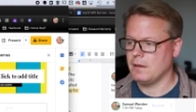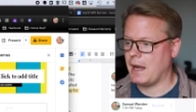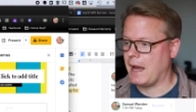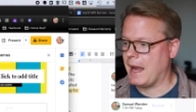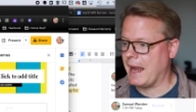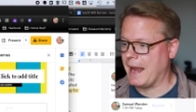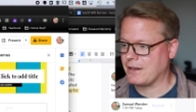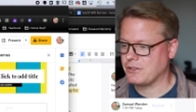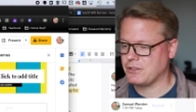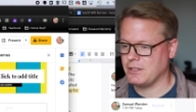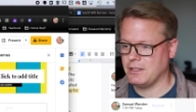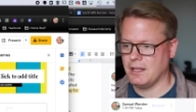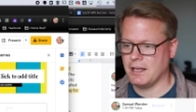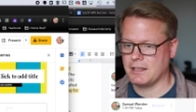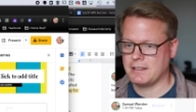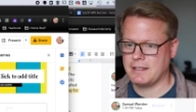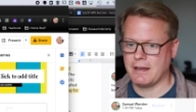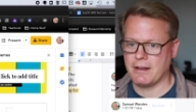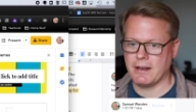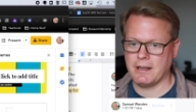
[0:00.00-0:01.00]
I actually
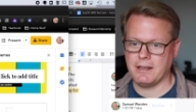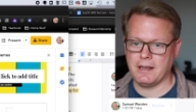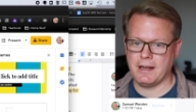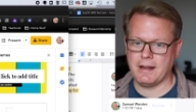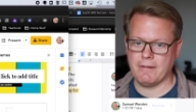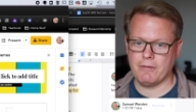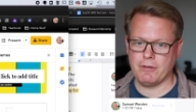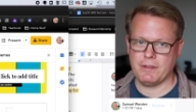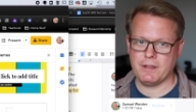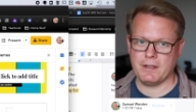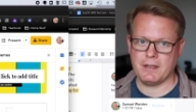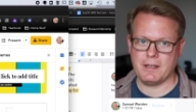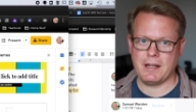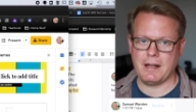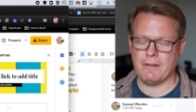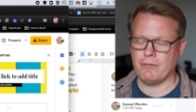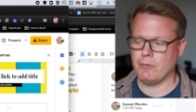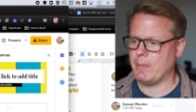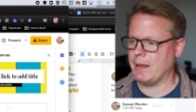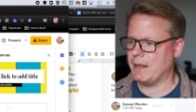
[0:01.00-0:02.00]
lucked out. I did everything in
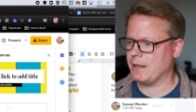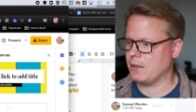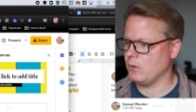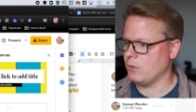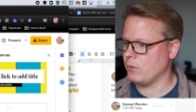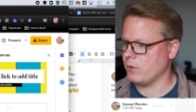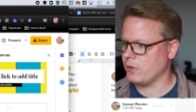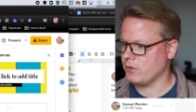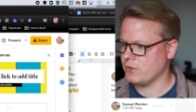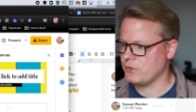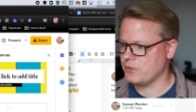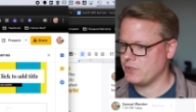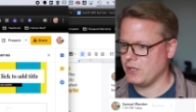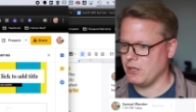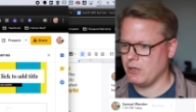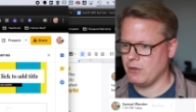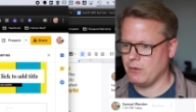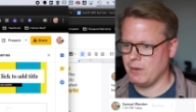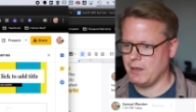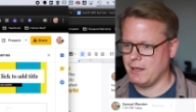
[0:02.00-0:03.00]
alphabetical order.
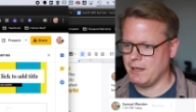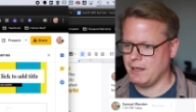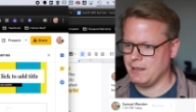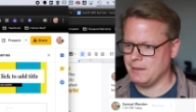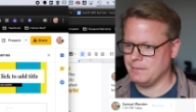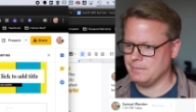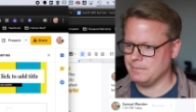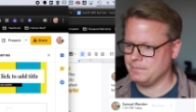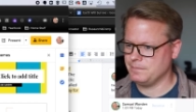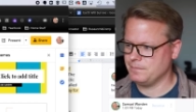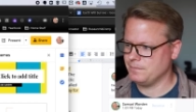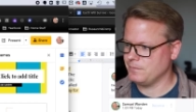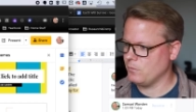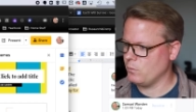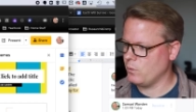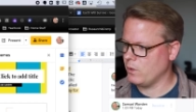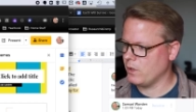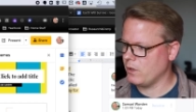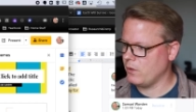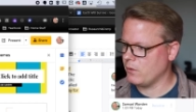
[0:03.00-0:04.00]
So
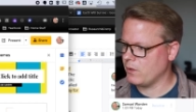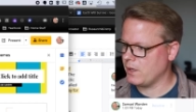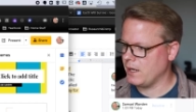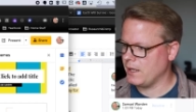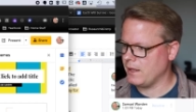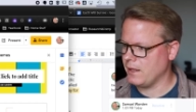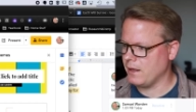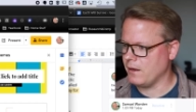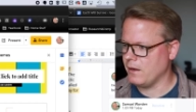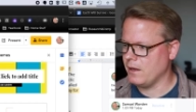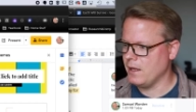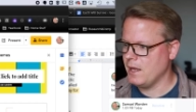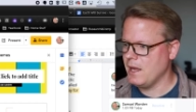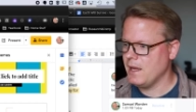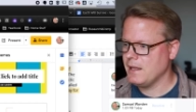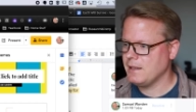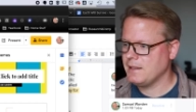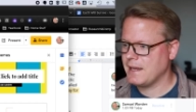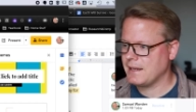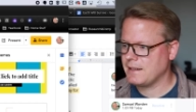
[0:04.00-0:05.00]
we're okay there.
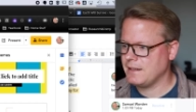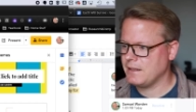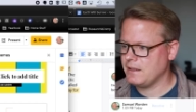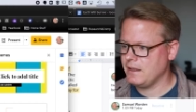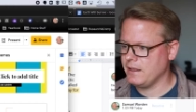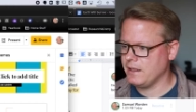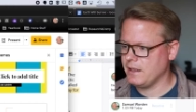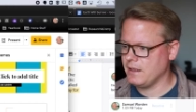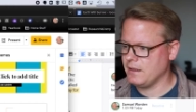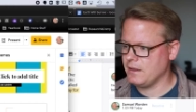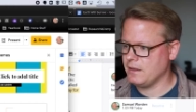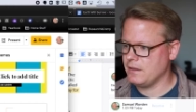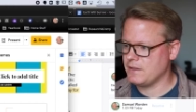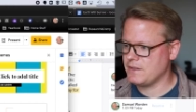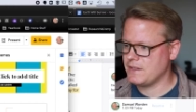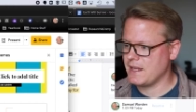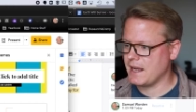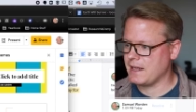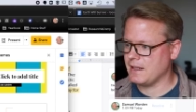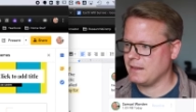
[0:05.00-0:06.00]
Technically, the
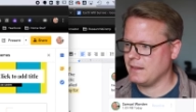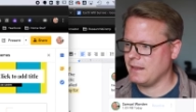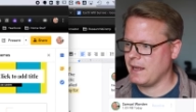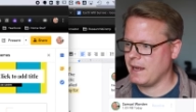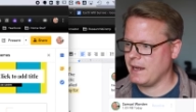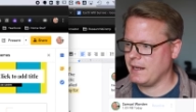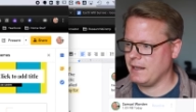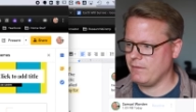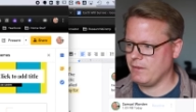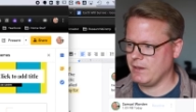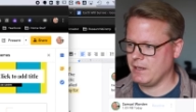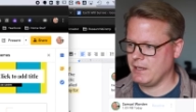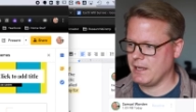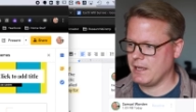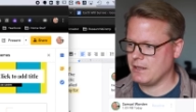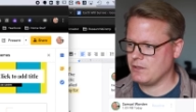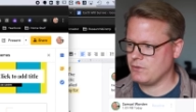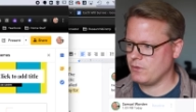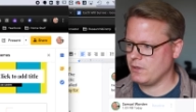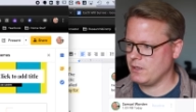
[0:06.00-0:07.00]
second line of any
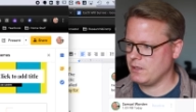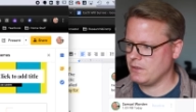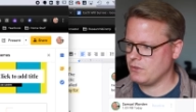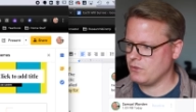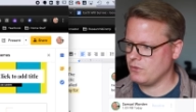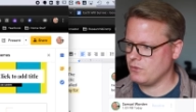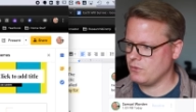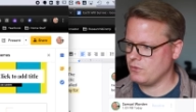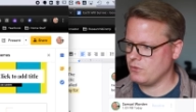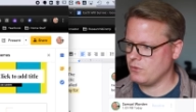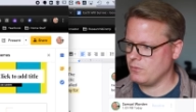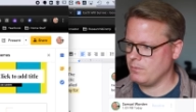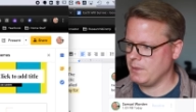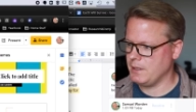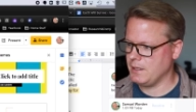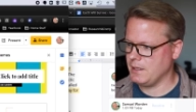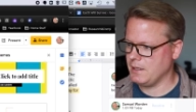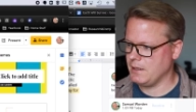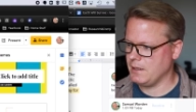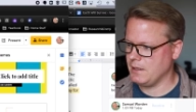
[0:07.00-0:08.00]
entry should
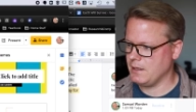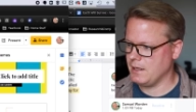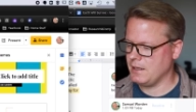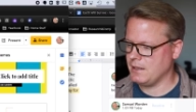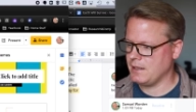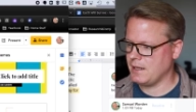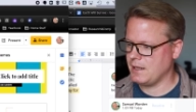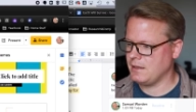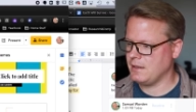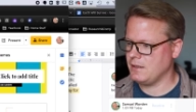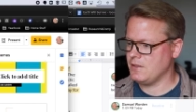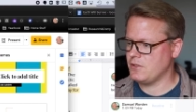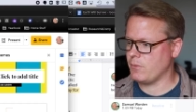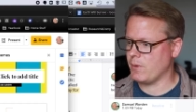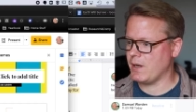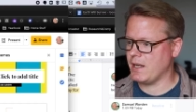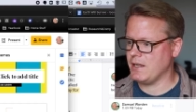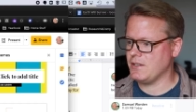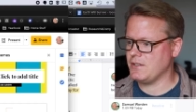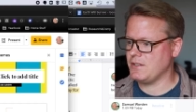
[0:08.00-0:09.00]
be indented. So
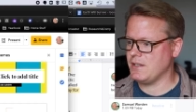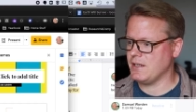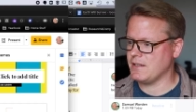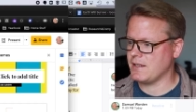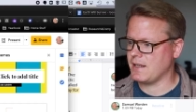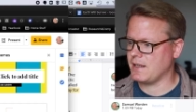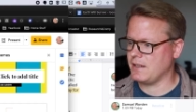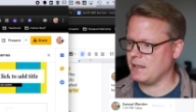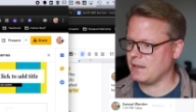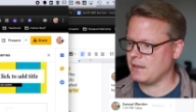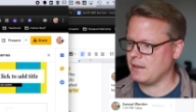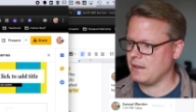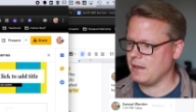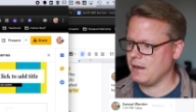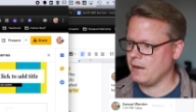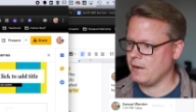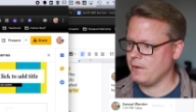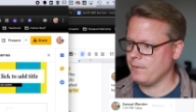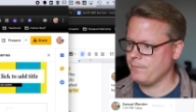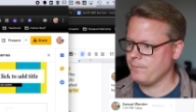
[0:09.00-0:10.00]
what I just did is I click
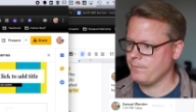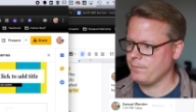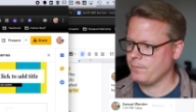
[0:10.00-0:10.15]
there.